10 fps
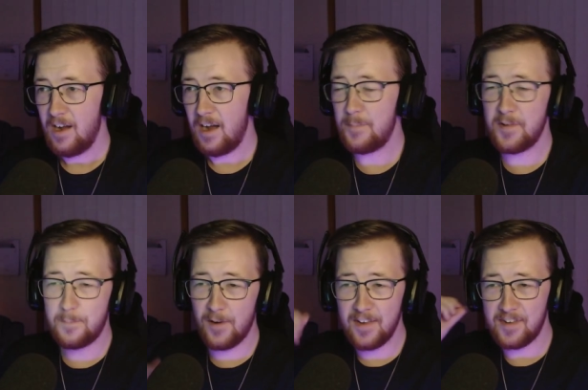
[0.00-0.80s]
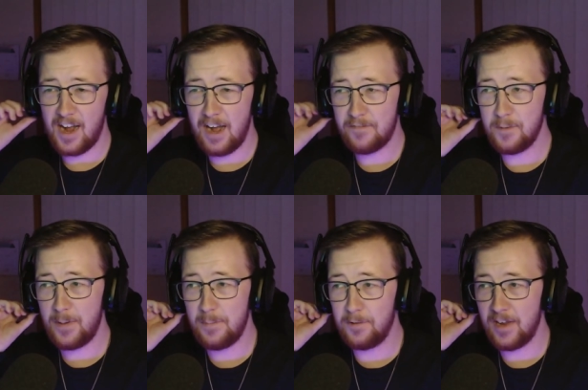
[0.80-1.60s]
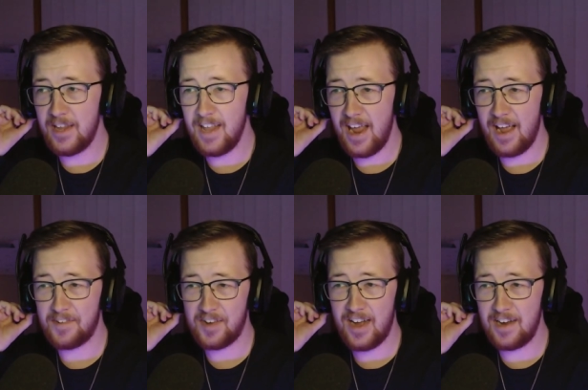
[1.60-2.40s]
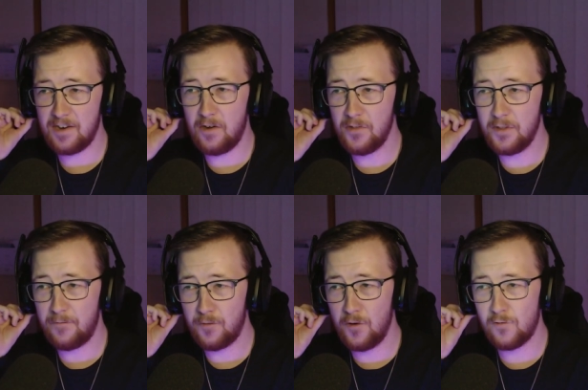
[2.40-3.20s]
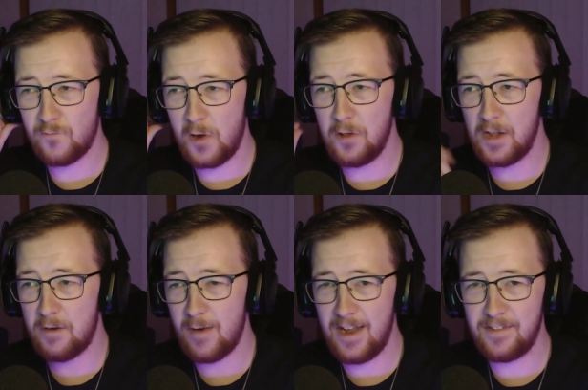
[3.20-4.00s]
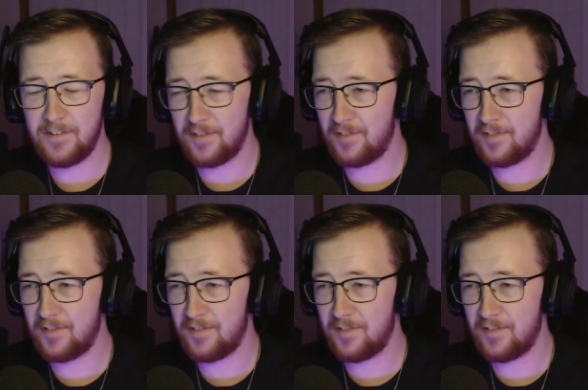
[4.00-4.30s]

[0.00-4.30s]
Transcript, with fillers: I'm surprised half the people in the house aren't on the floor rolling around just